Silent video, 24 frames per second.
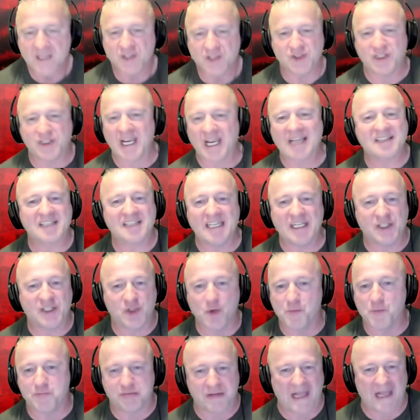Jesse
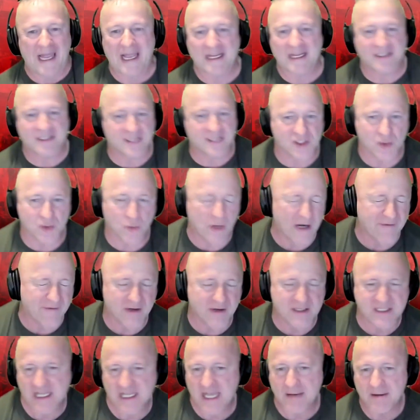Duplantis or whatever
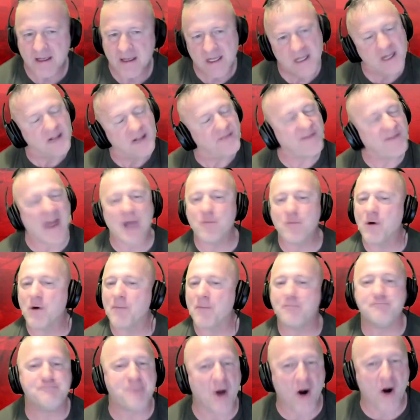his name, they will
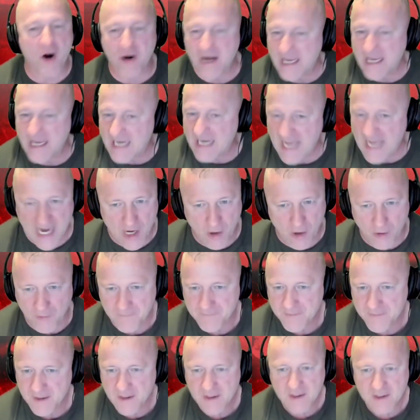burn in hell
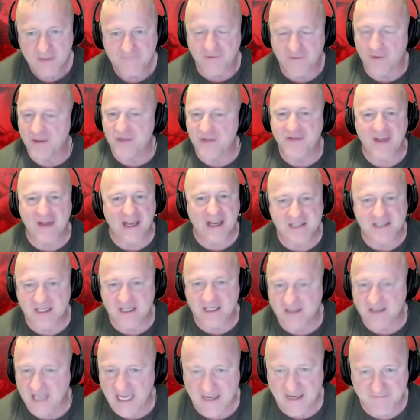for the things
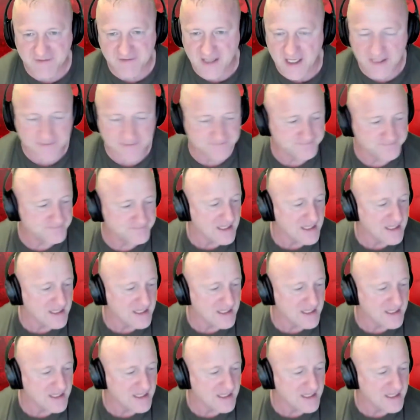that they have done.